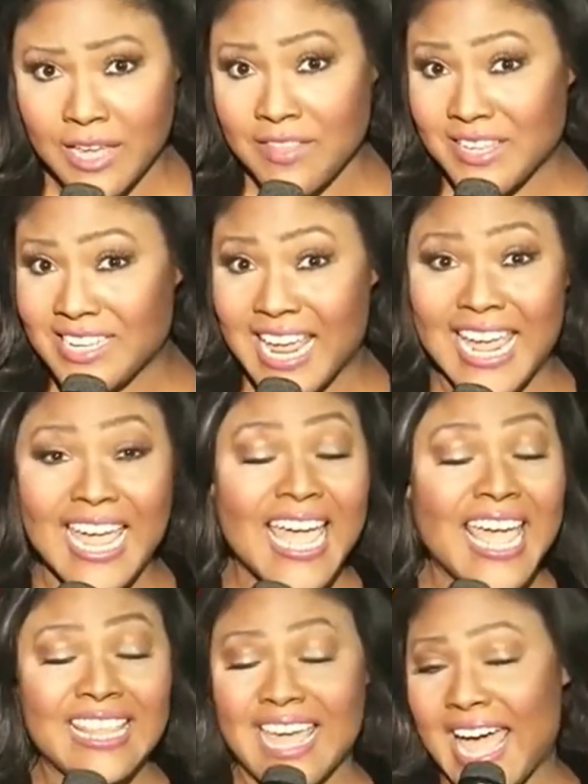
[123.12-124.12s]
and they say
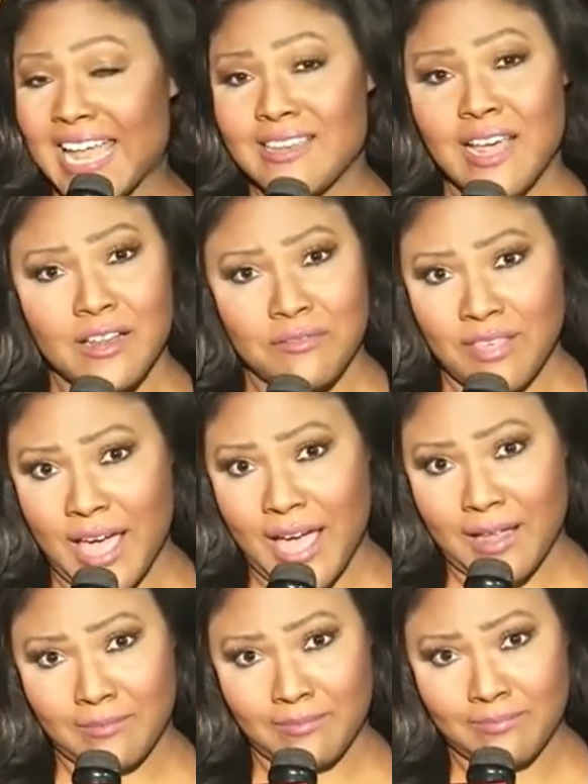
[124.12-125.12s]
they had none of that.
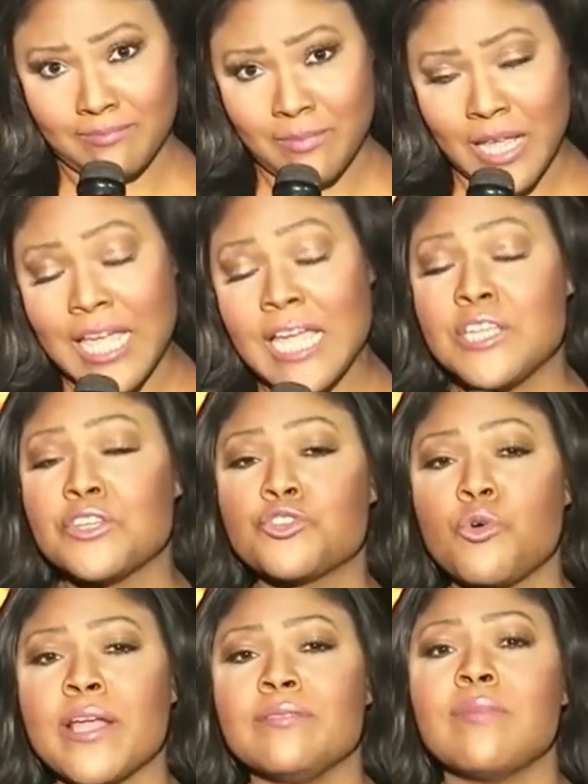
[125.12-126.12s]
In
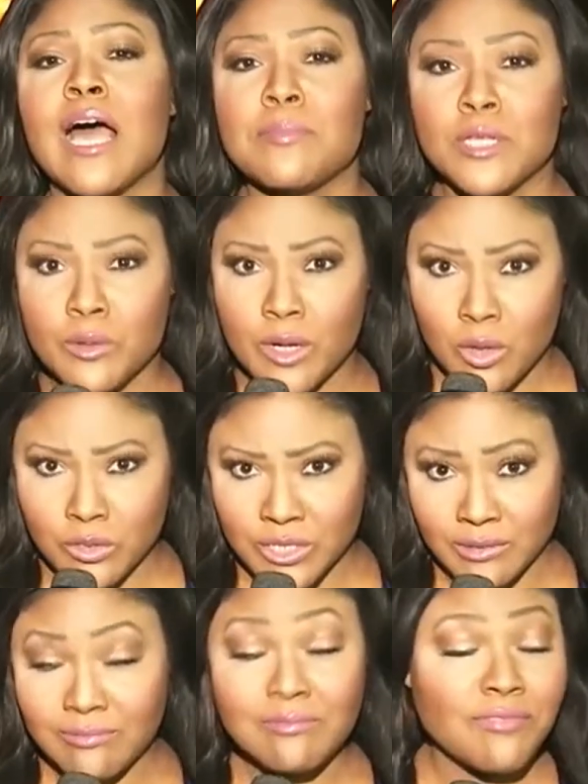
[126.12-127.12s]
Detroit, I'm Hillary
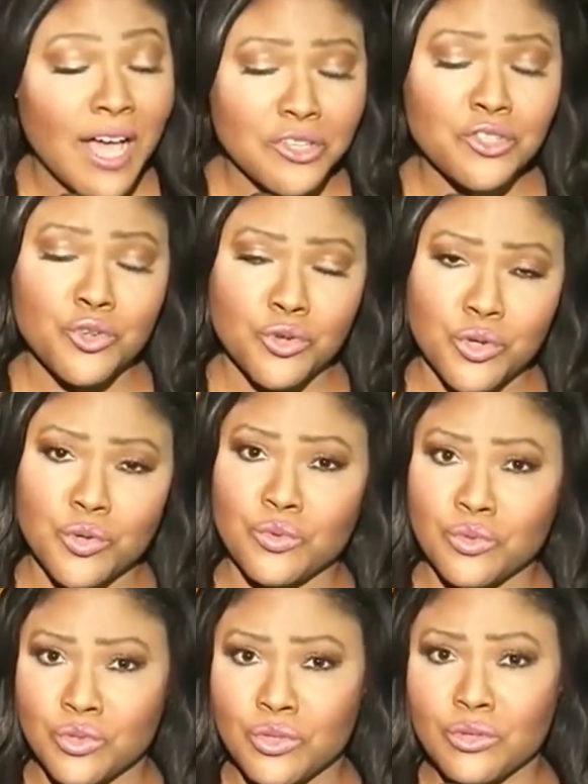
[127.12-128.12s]
Golston, Fox 2
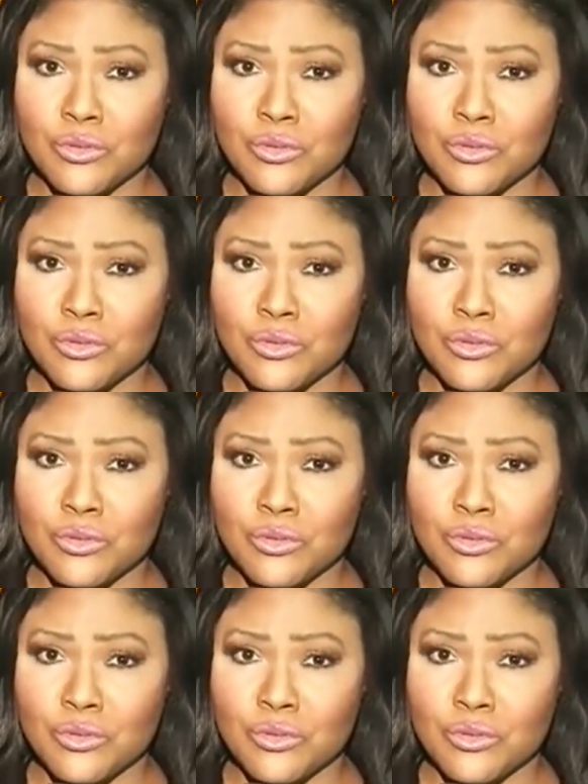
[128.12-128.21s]
News.